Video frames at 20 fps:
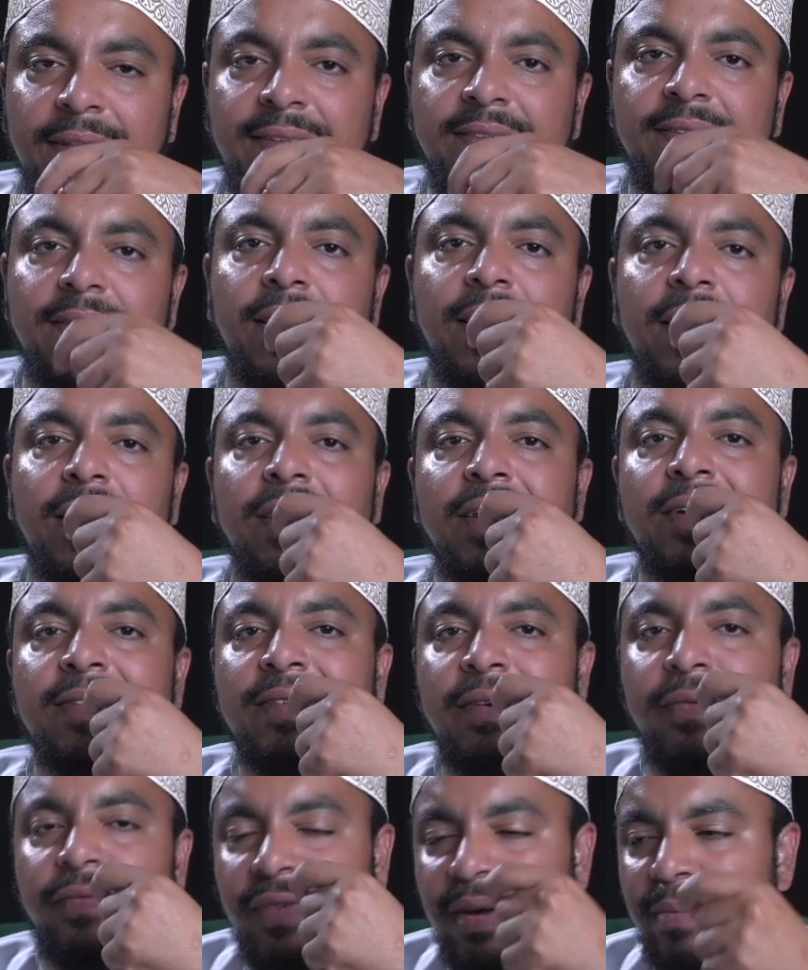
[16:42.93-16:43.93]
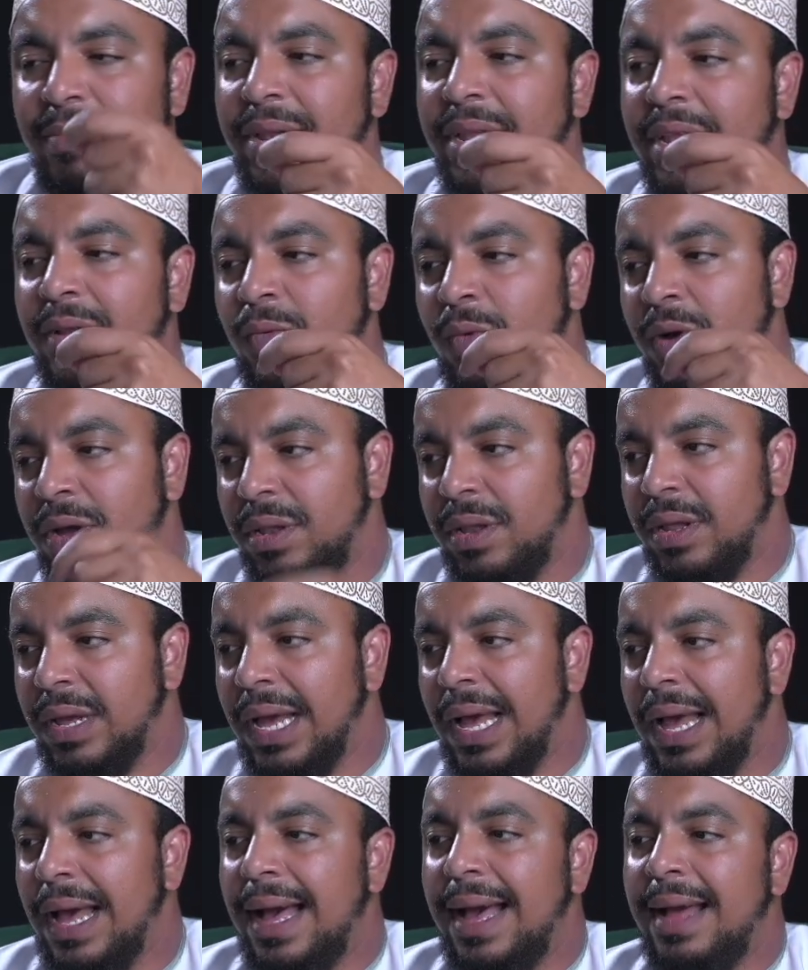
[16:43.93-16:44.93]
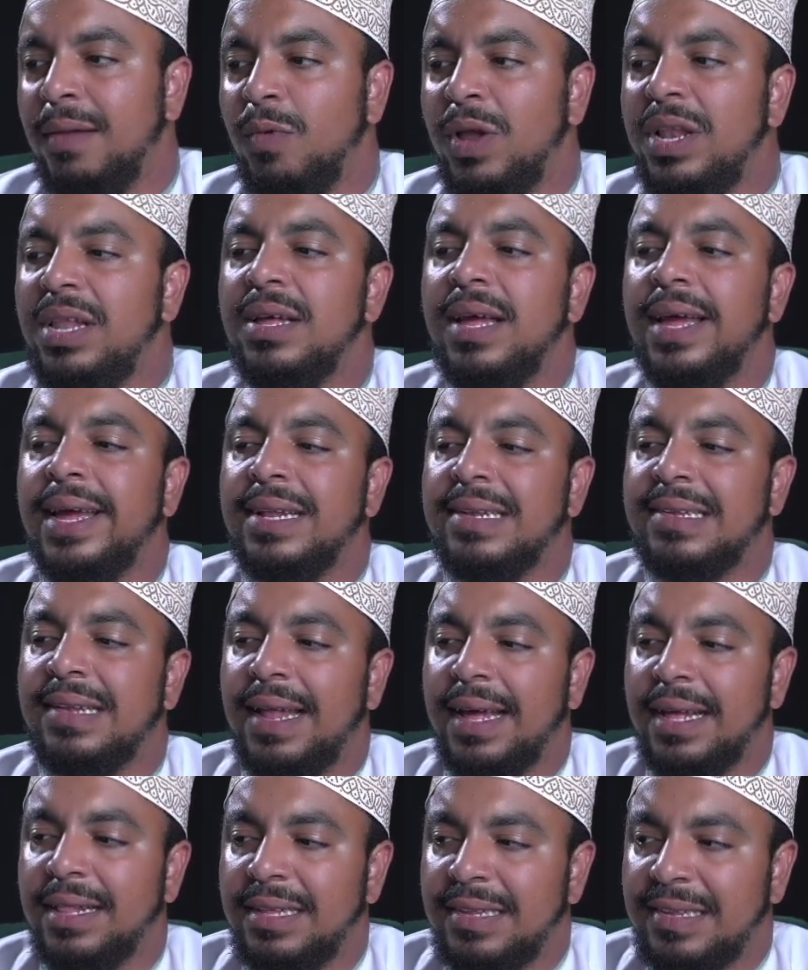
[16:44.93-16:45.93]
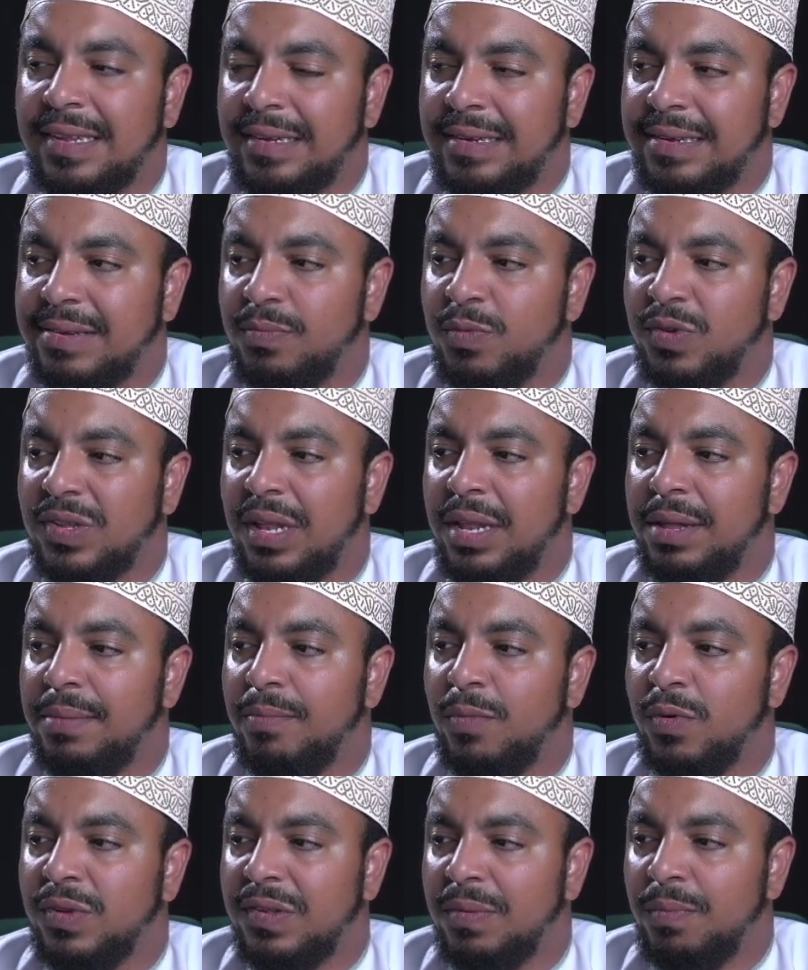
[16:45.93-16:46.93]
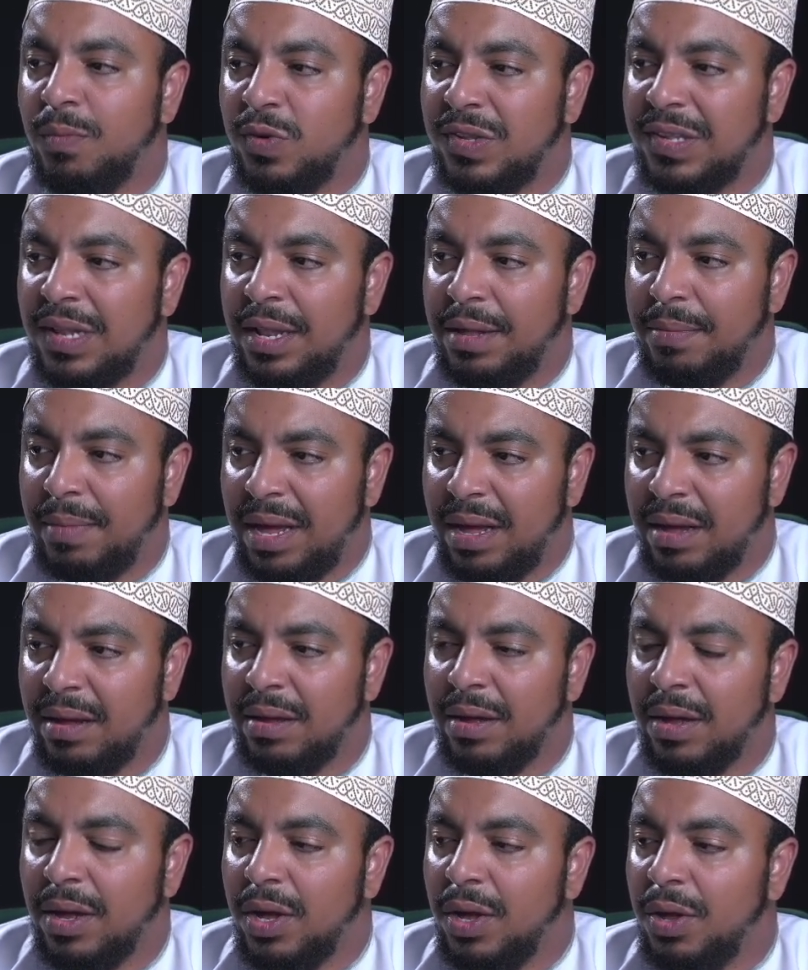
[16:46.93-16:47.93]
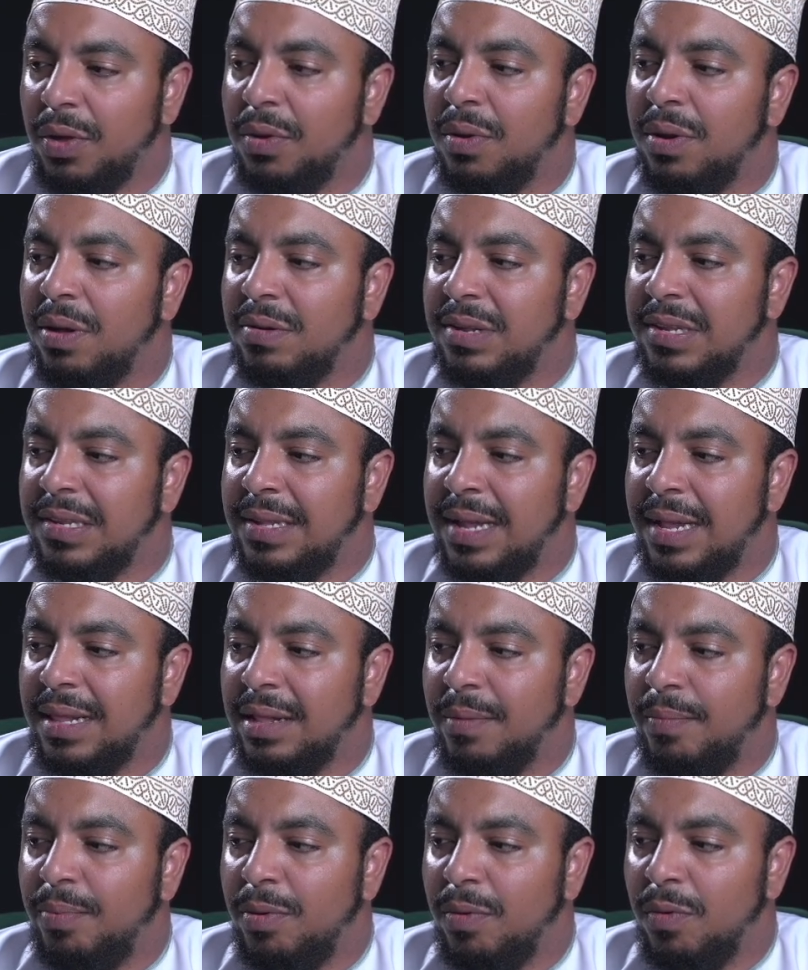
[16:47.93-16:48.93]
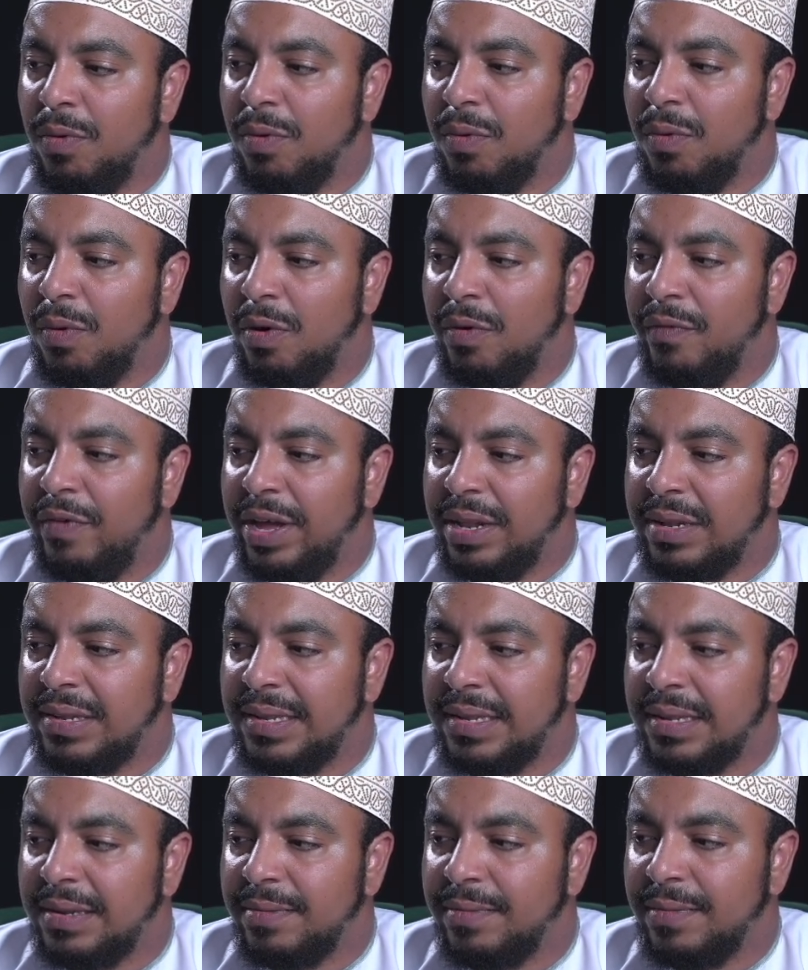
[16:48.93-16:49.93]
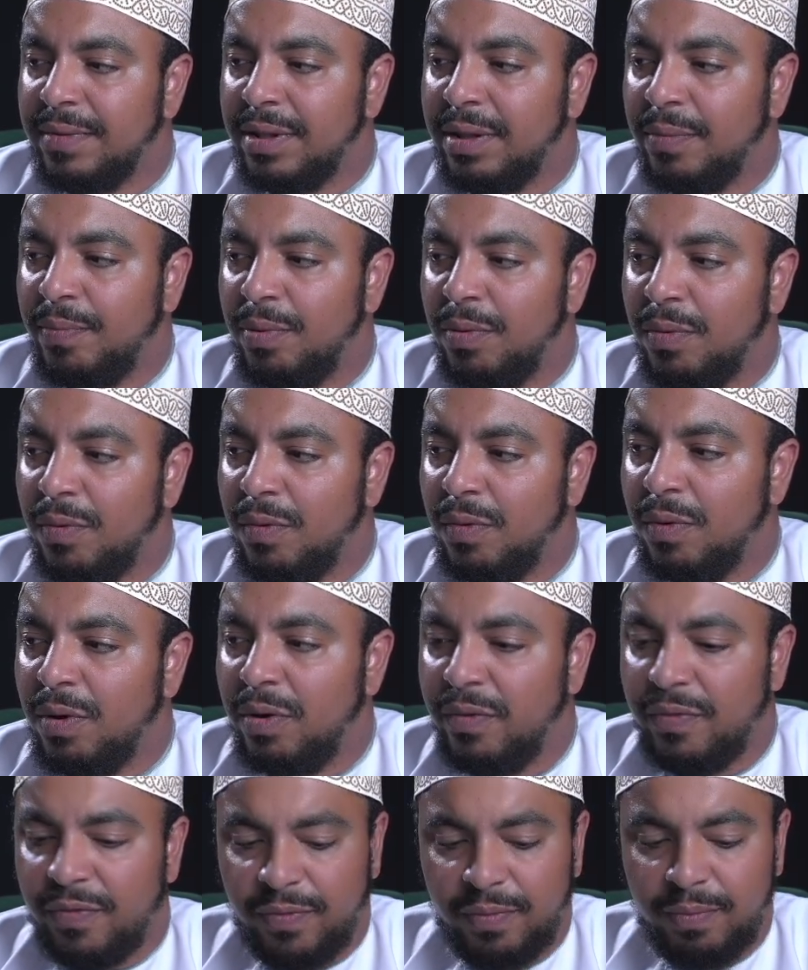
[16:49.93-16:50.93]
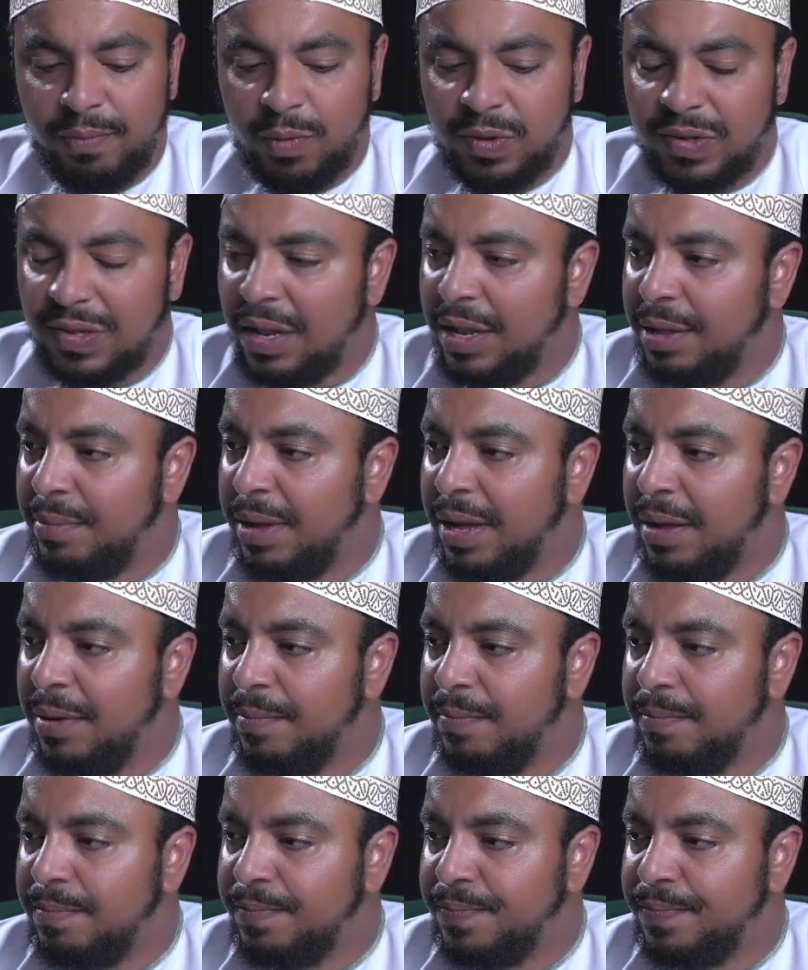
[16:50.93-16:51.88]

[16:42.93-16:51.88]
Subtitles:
this is a feminine word. And when it ends like this, such as Muslim, Muslimah, you notice that the plural of it, the plural of Muslimah,